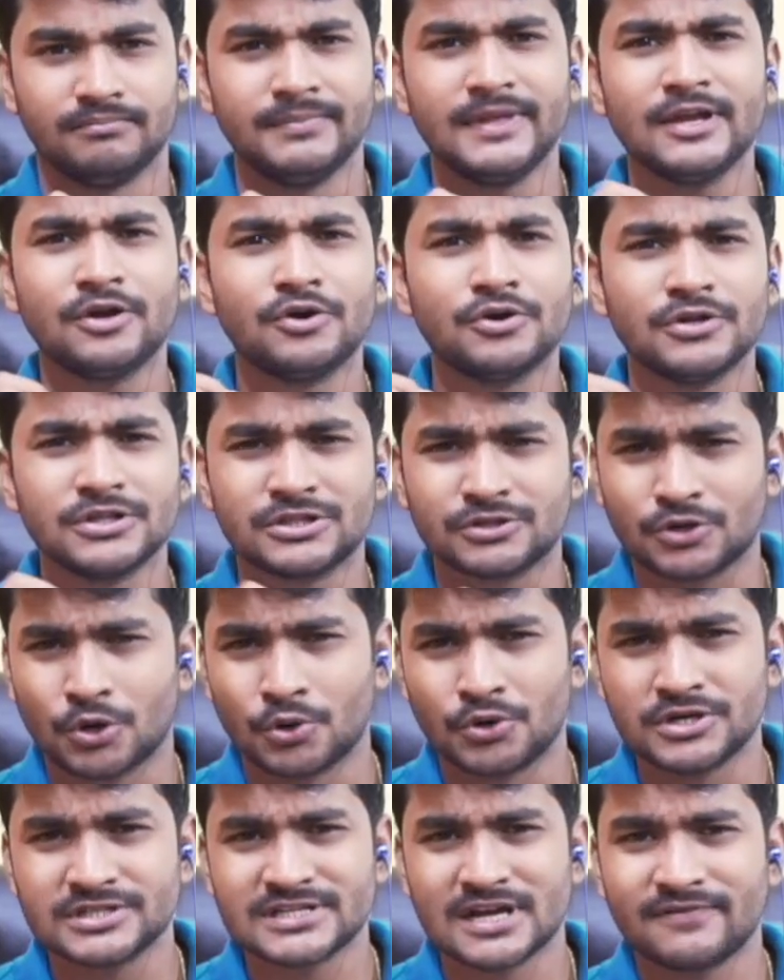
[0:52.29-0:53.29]
be good with
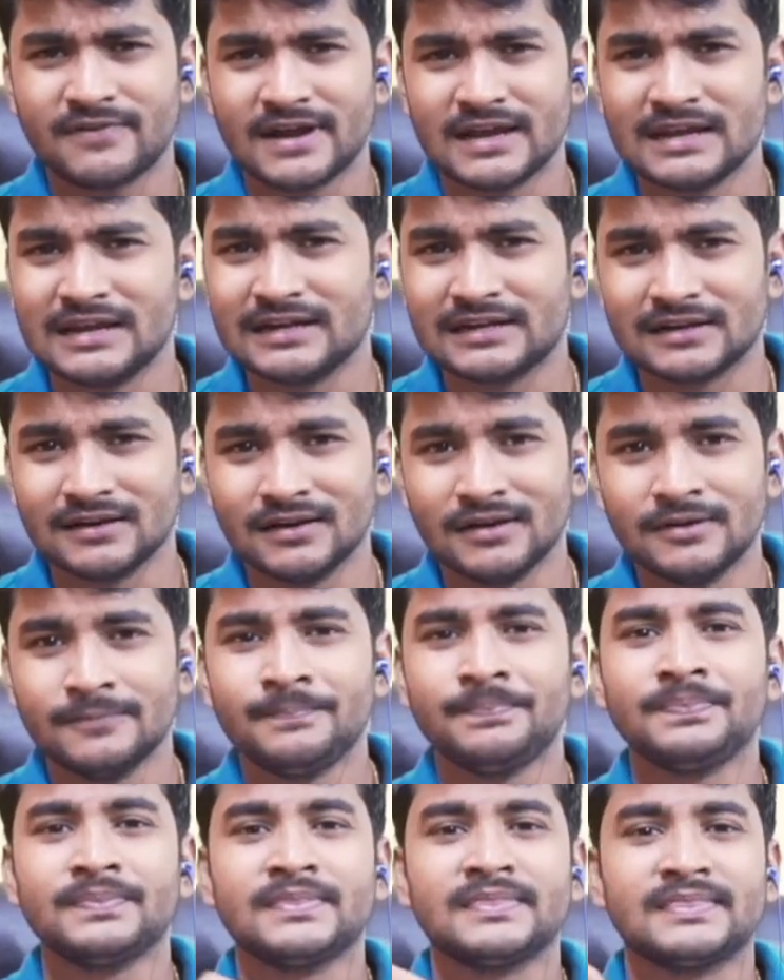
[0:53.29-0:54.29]
core Java a little.
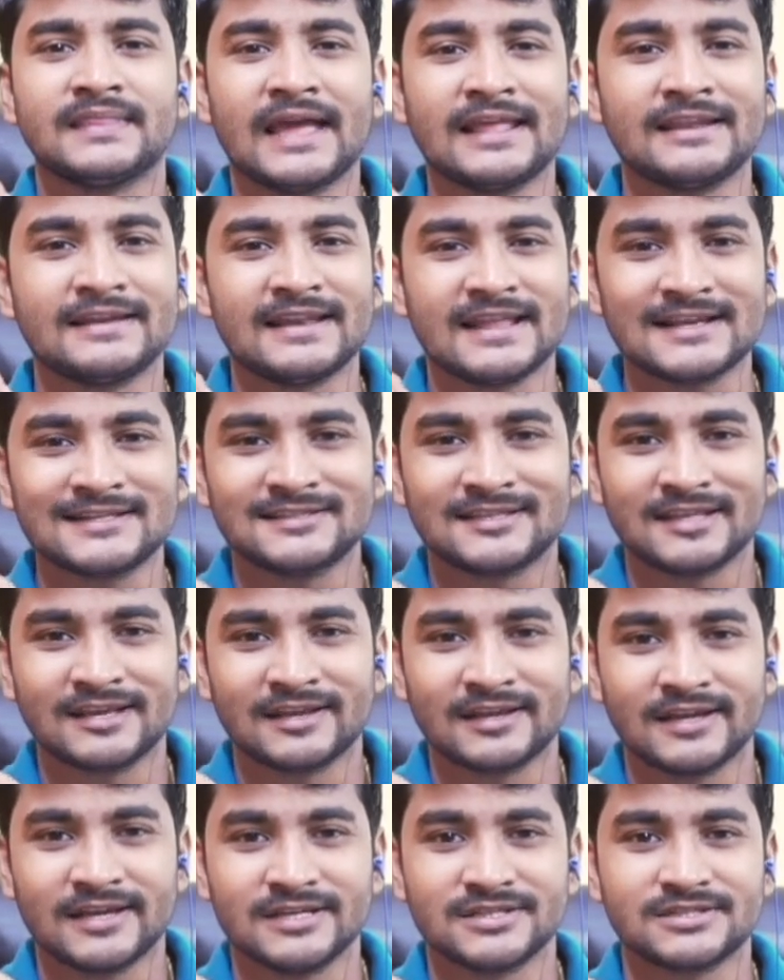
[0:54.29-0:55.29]
Then the next
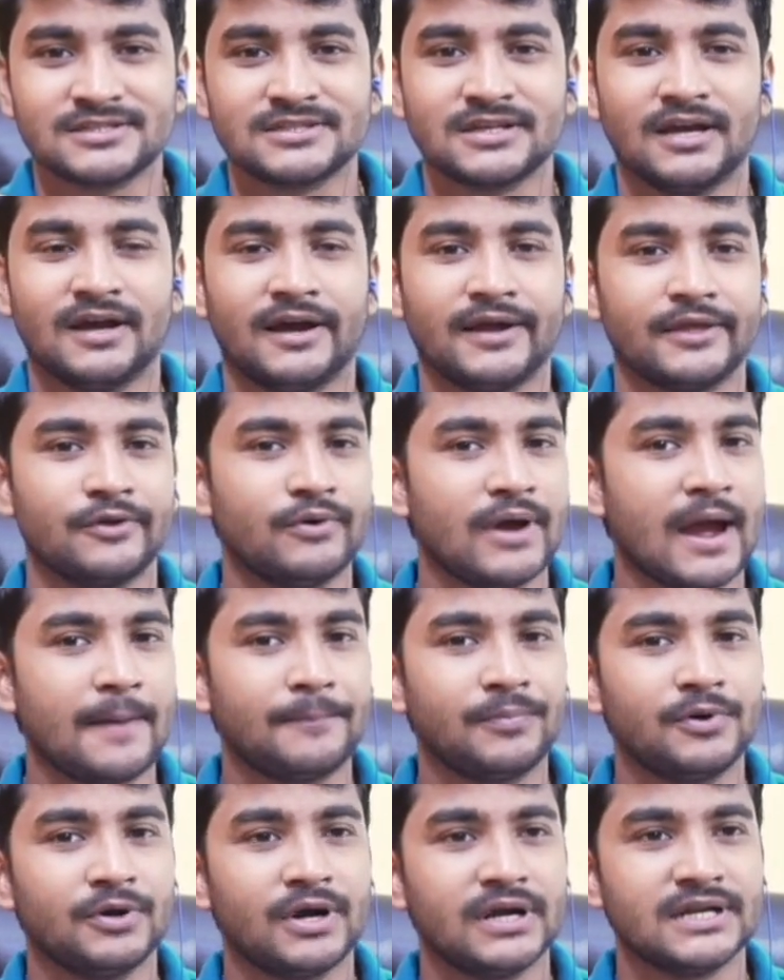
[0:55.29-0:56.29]
thing is you
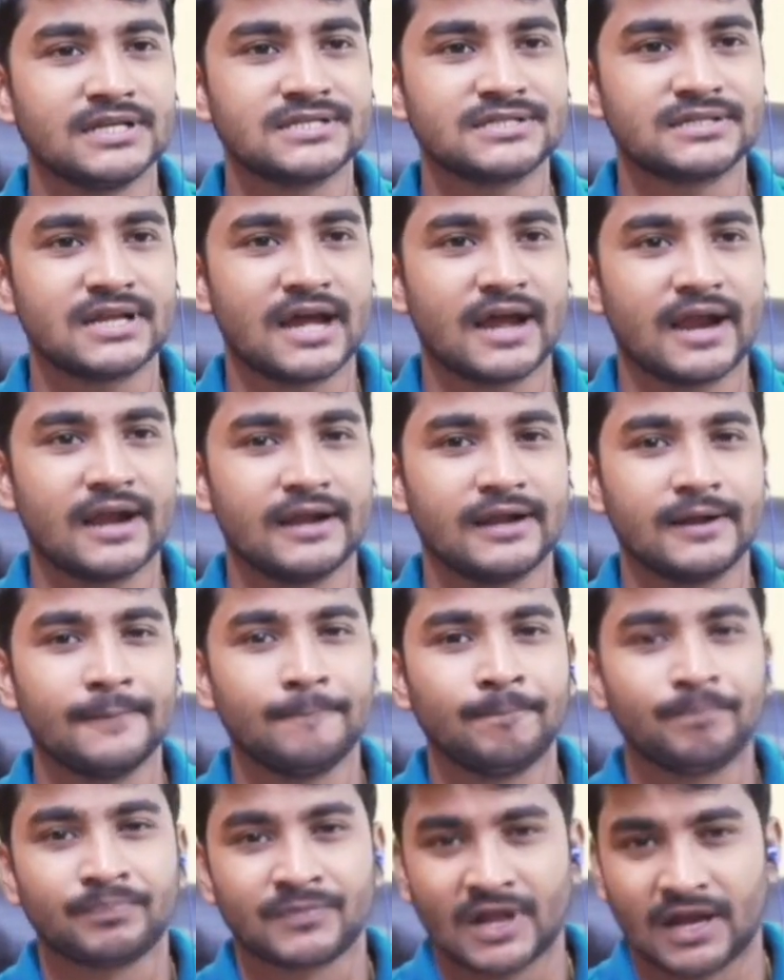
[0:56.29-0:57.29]
have to understand
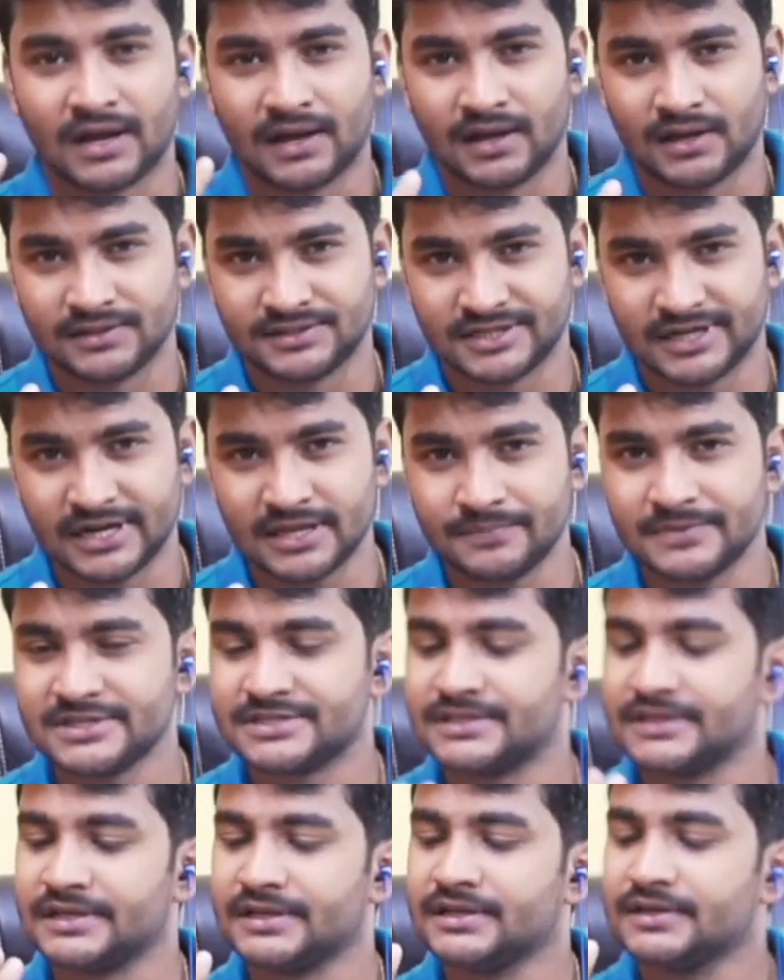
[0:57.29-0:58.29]

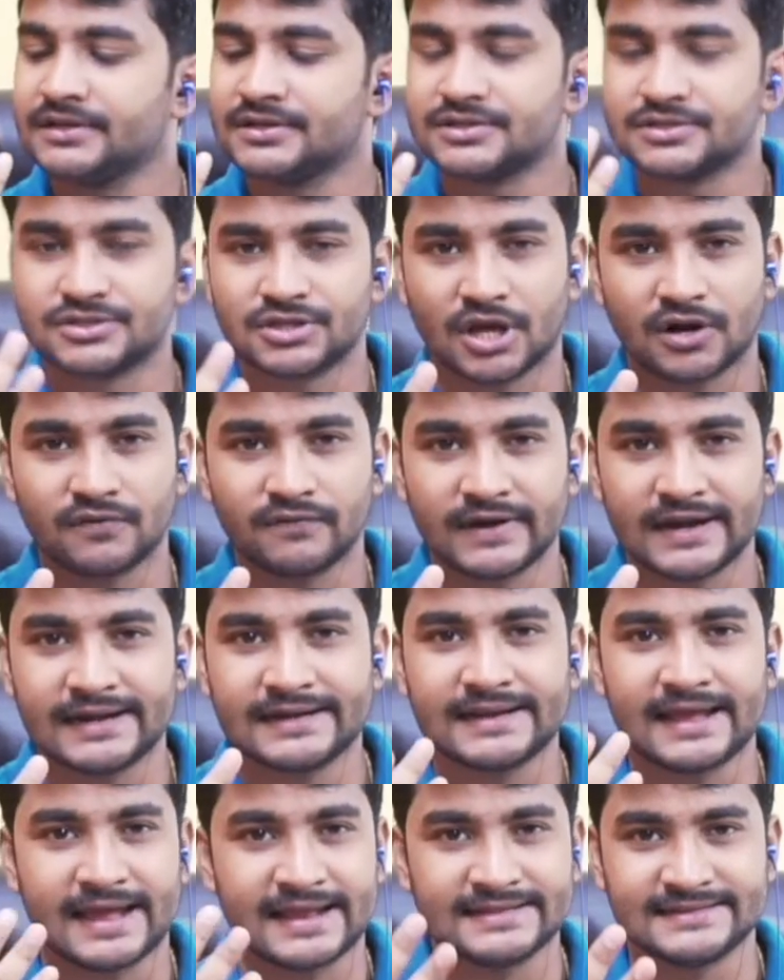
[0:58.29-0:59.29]
JDBC,
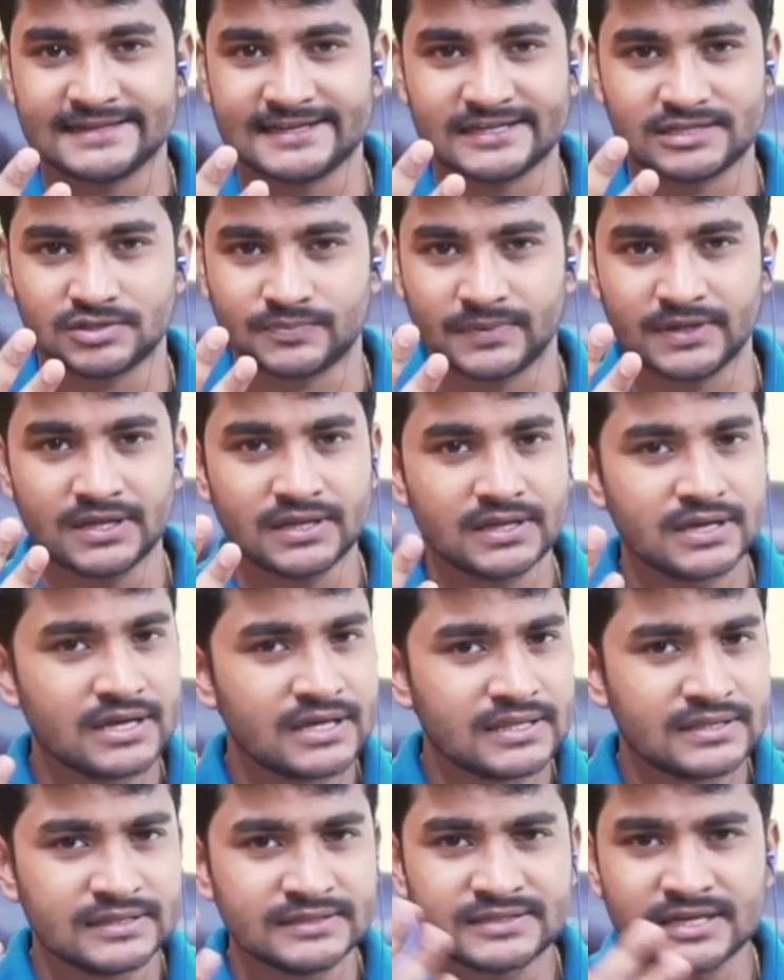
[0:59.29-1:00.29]
Servlet, and JSP.
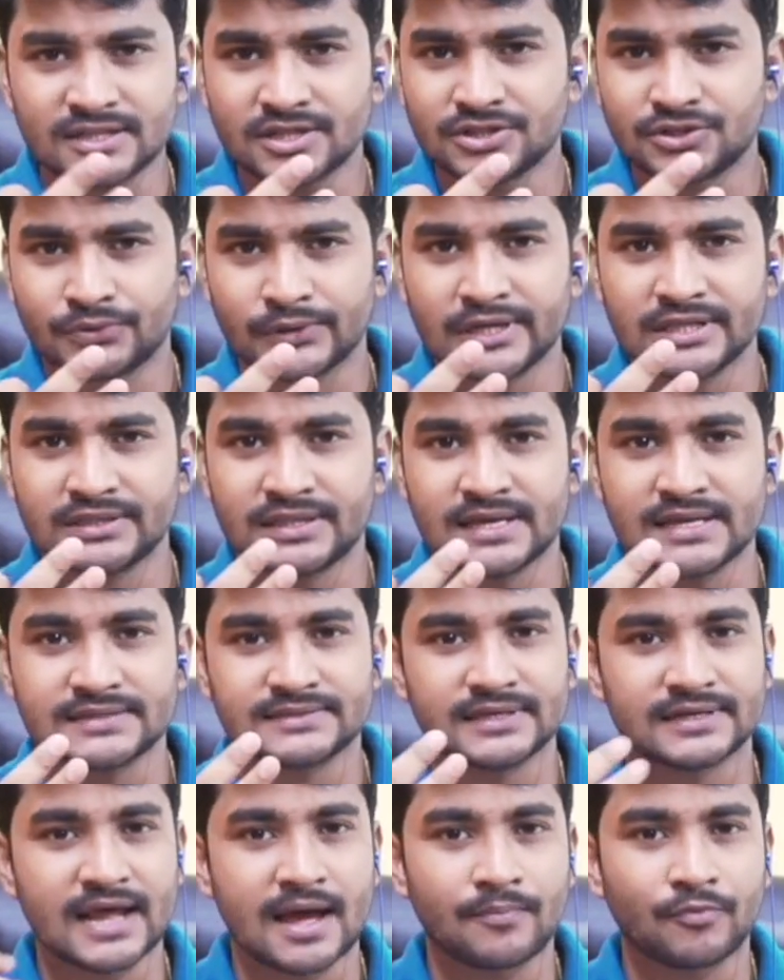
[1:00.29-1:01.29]
These are the three things
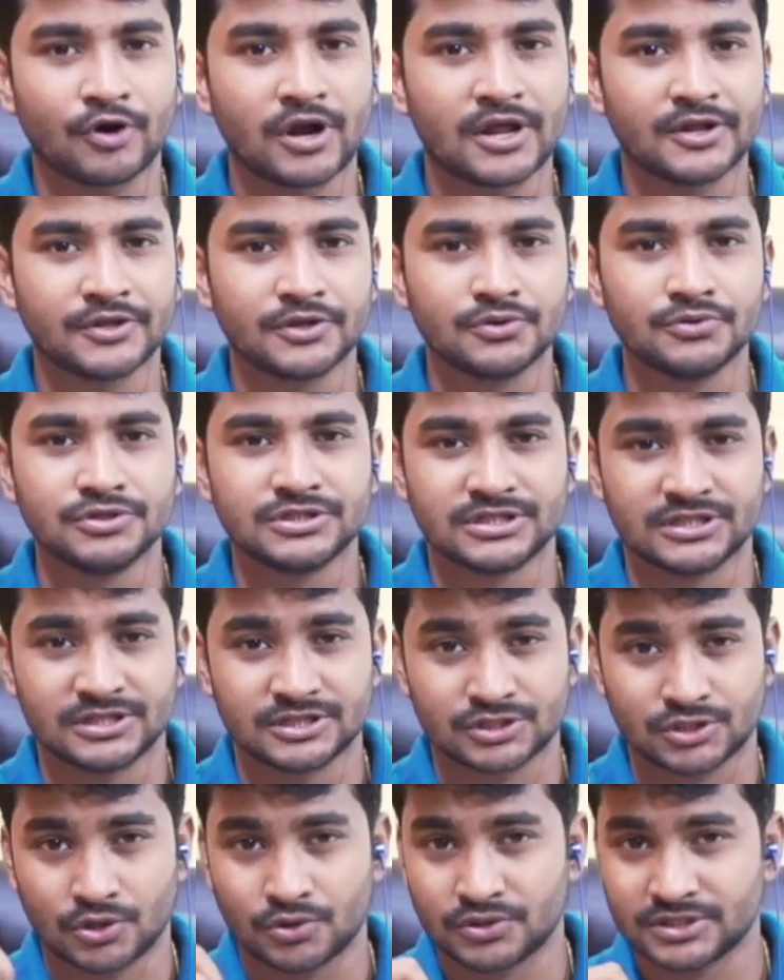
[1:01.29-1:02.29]
that I'm going to use in
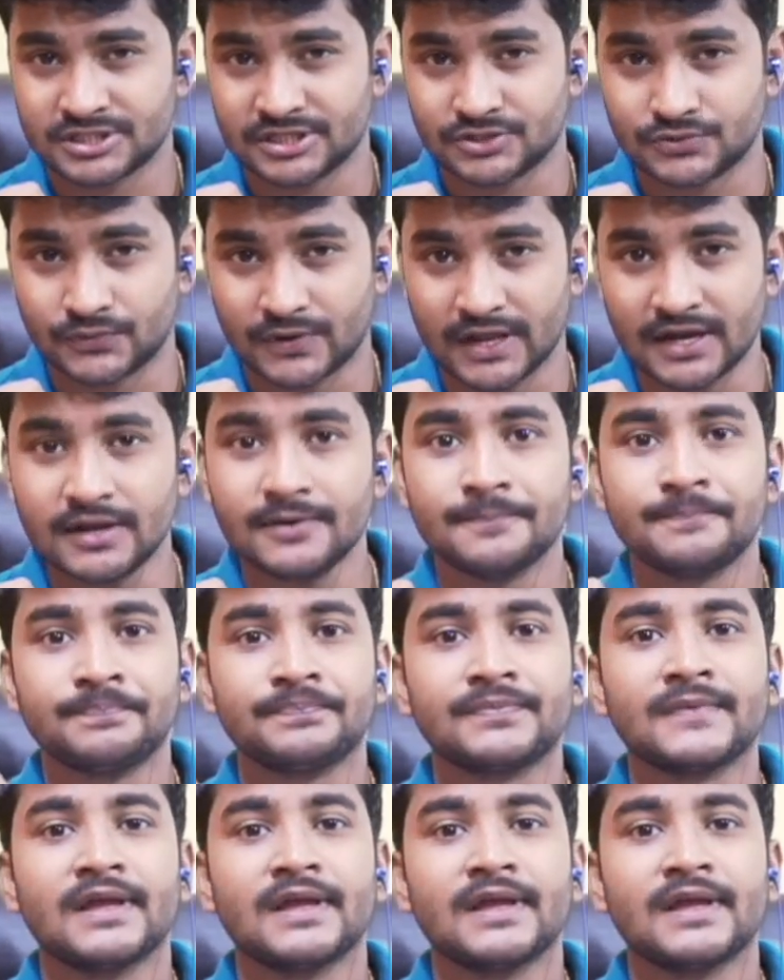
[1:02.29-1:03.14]
this course as well.